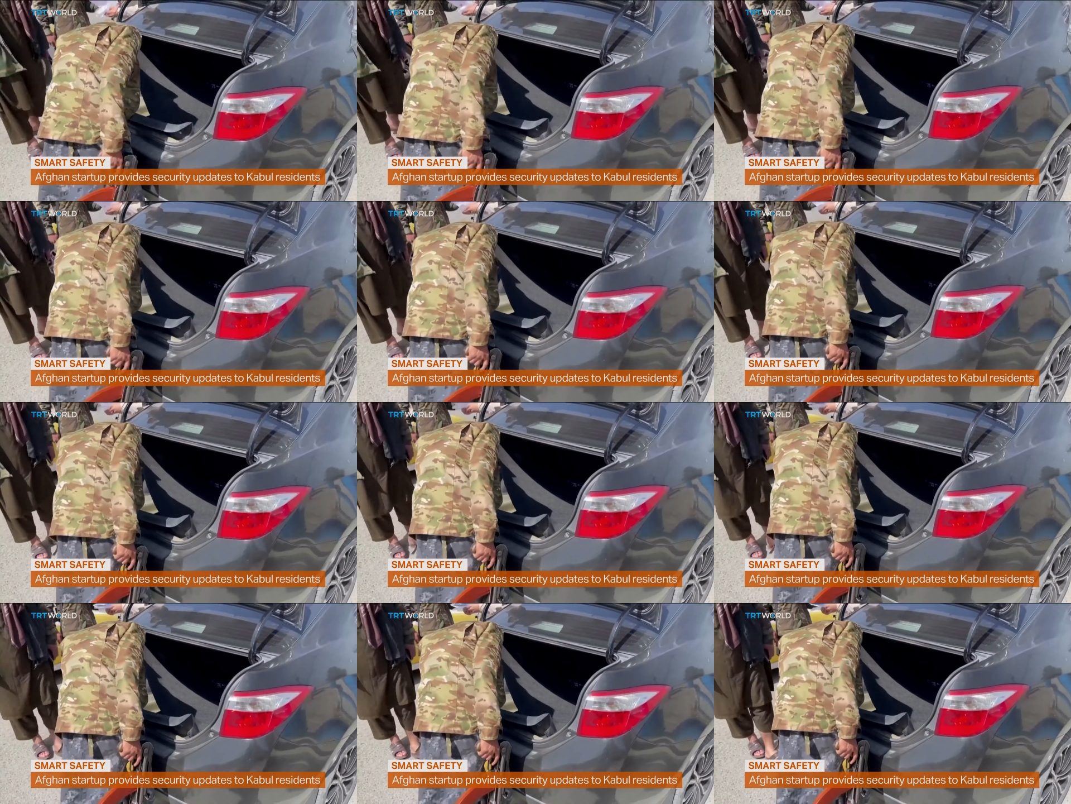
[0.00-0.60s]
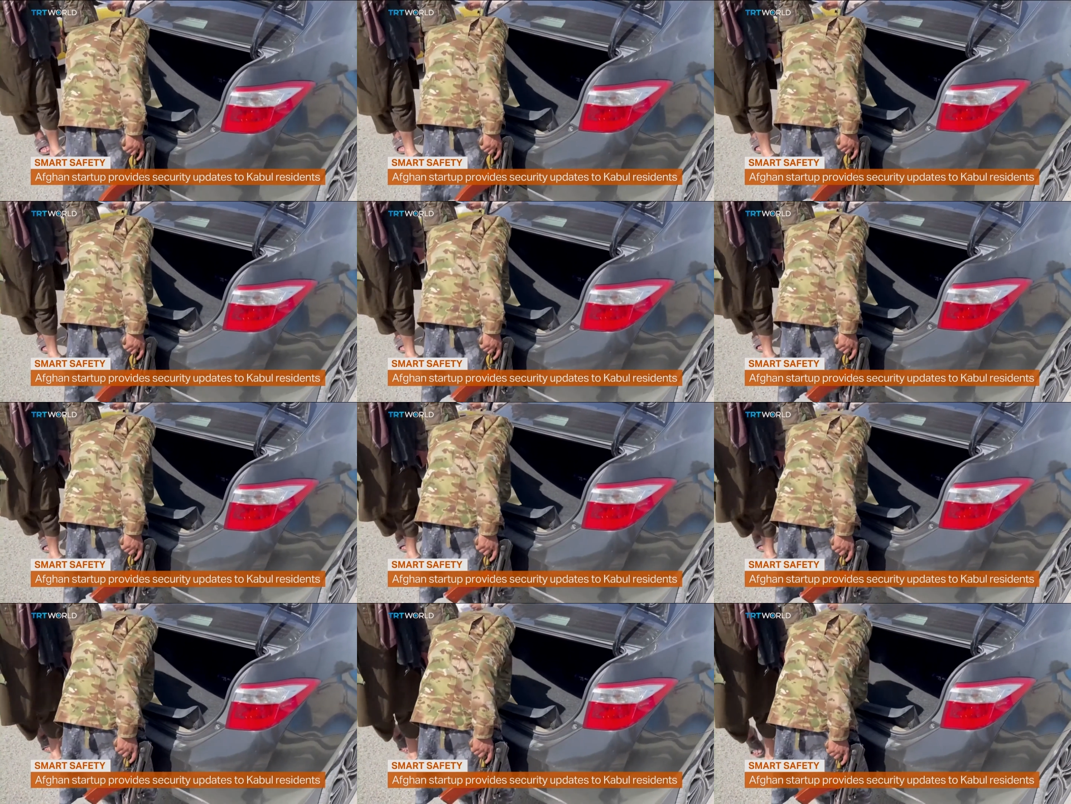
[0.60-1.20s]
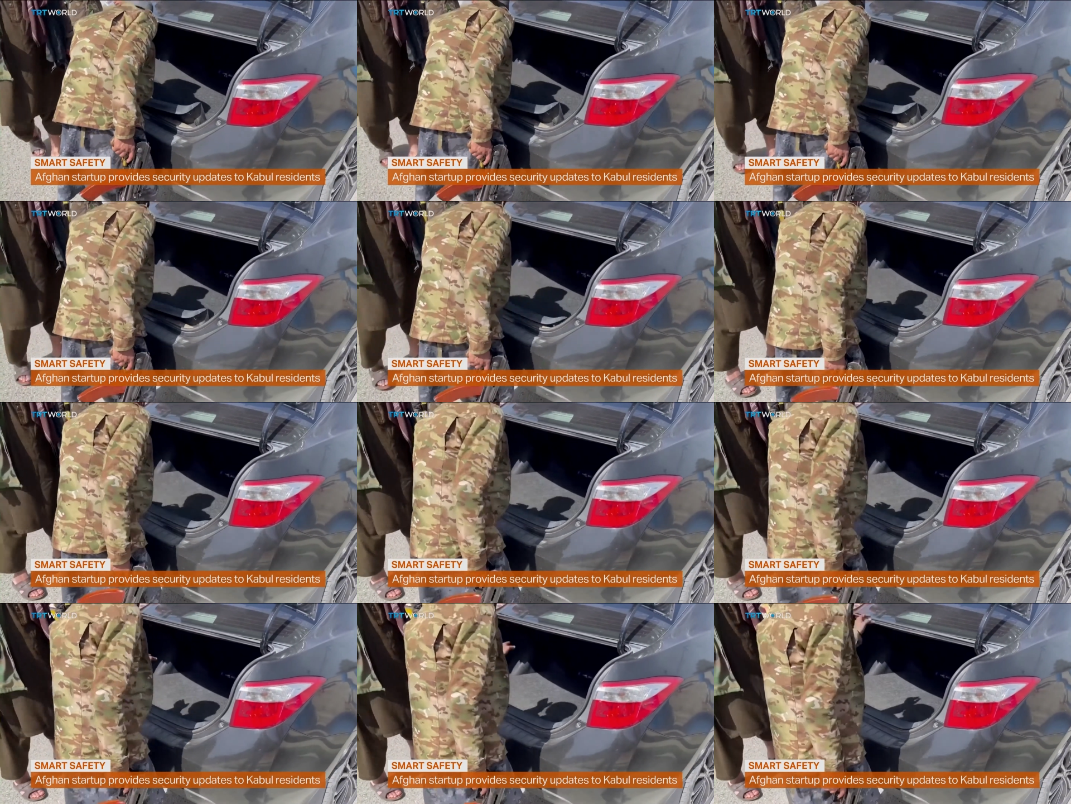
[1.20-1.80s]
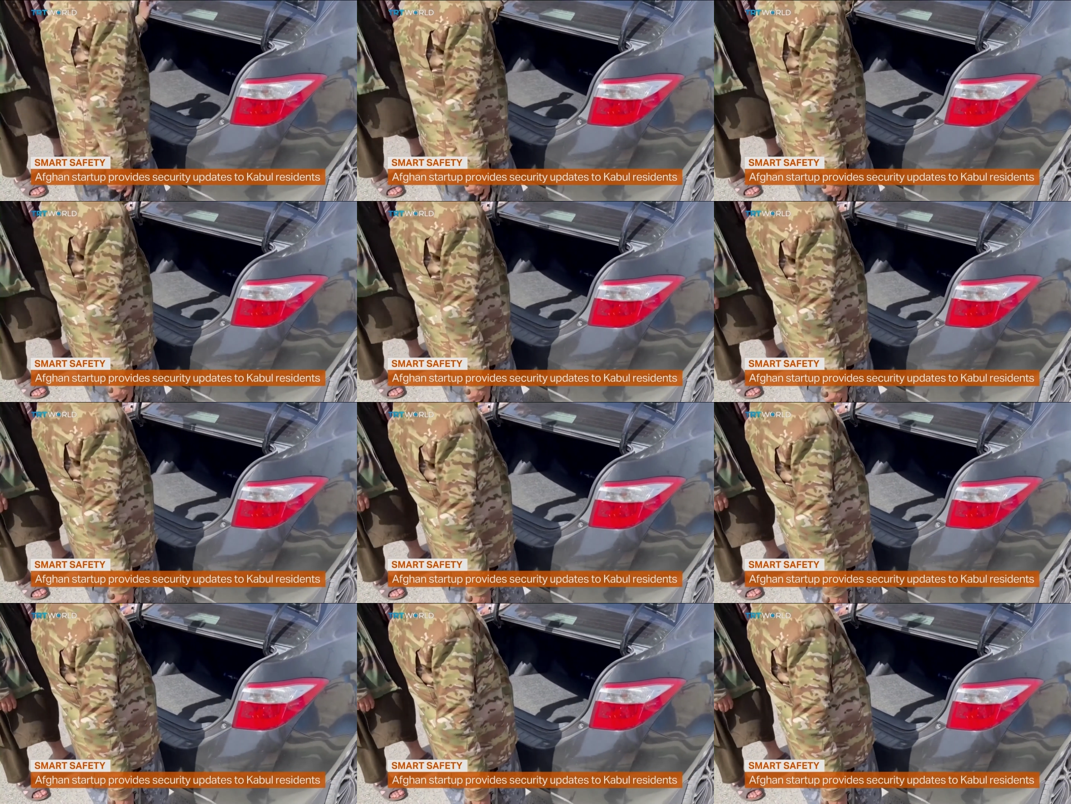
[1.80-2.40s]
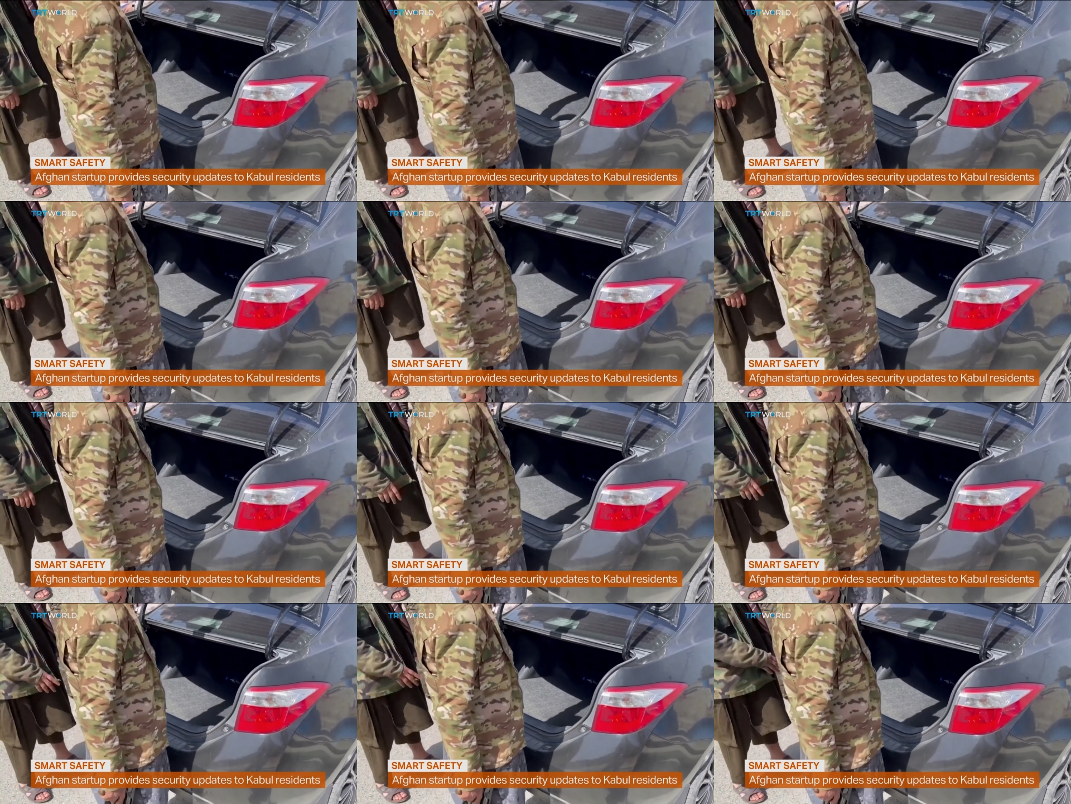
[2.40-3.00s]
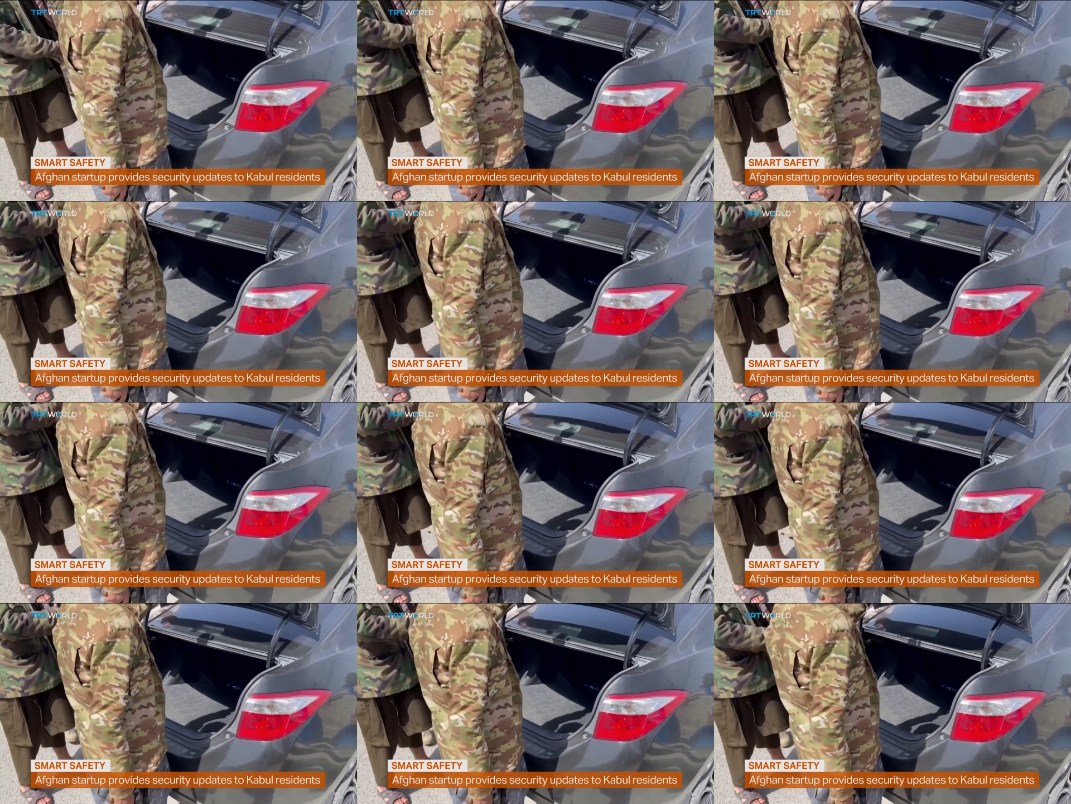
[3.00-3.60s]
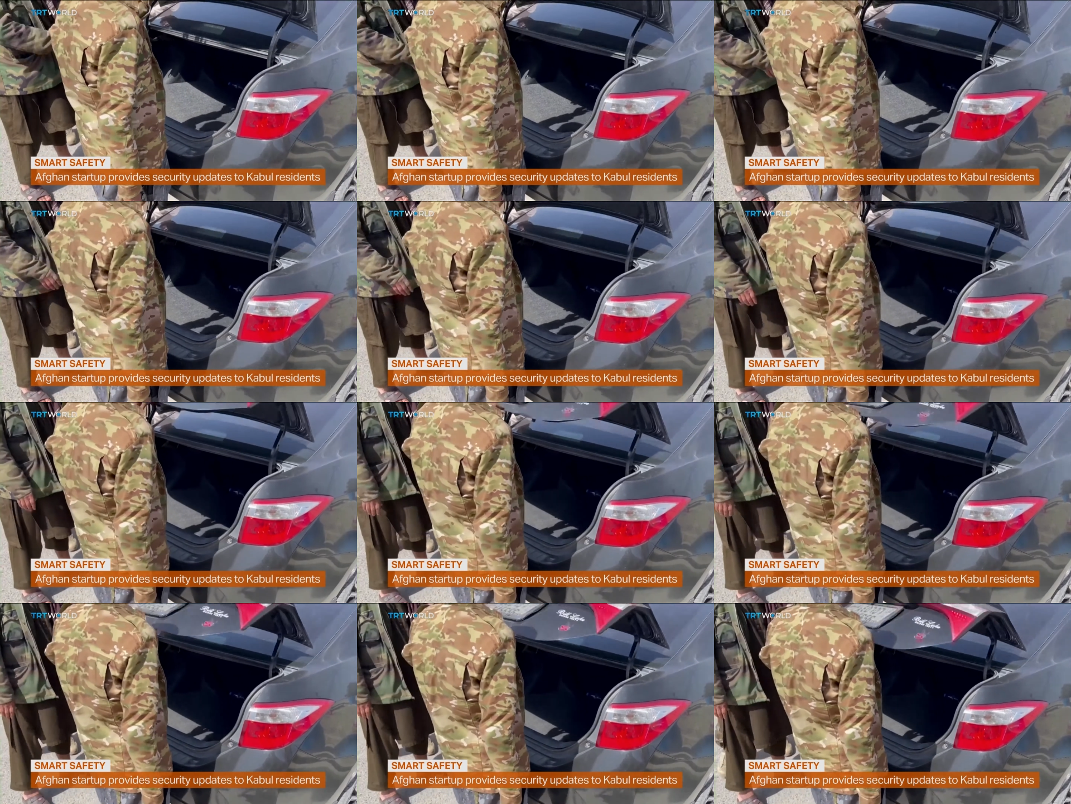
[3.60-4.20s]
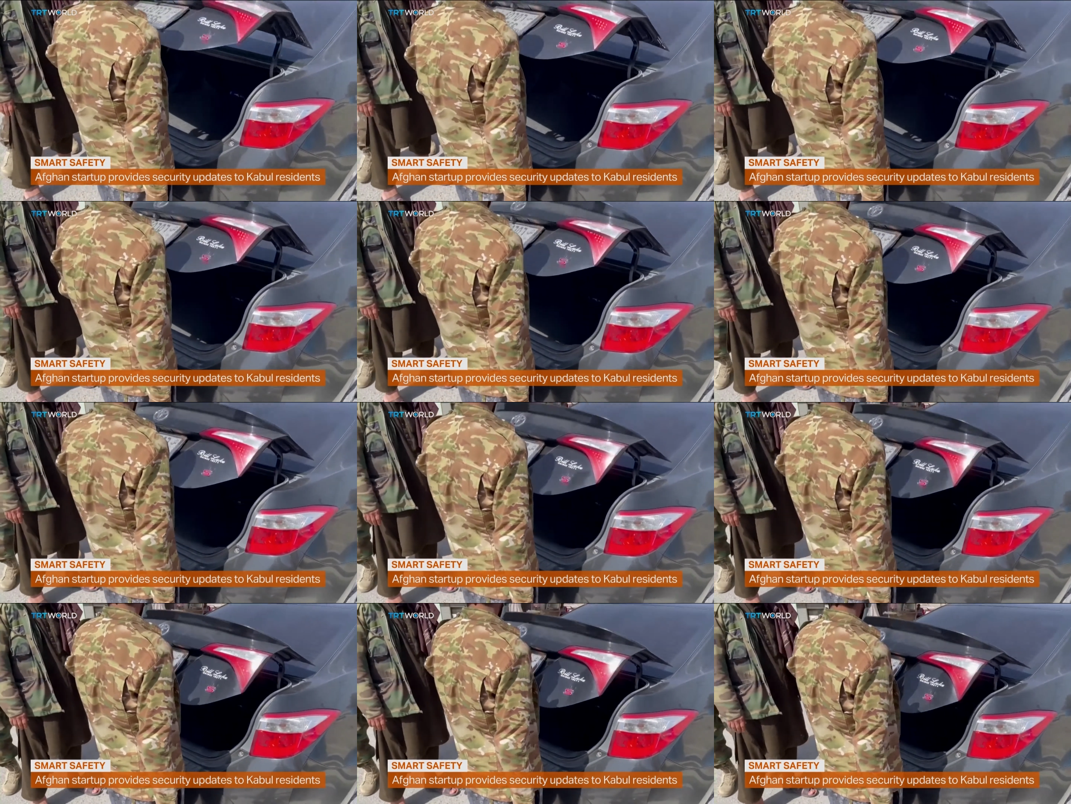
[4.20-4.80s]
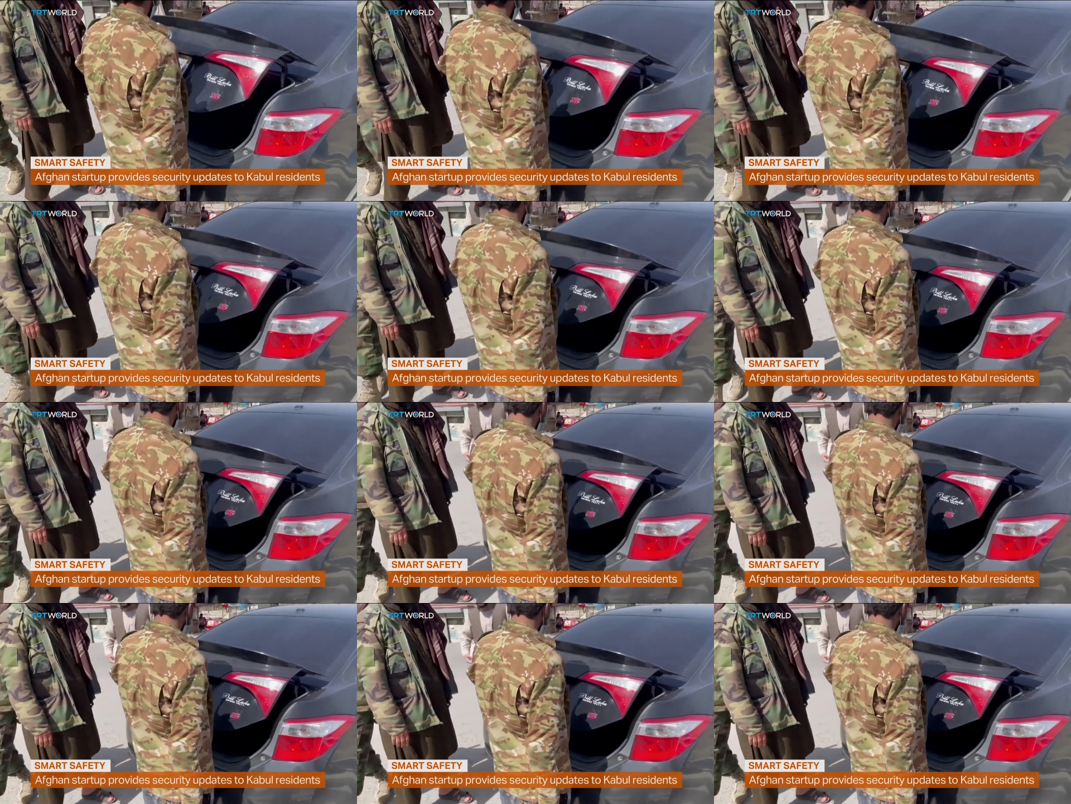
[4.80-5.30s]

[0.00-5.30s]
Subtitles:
(no speaker visible)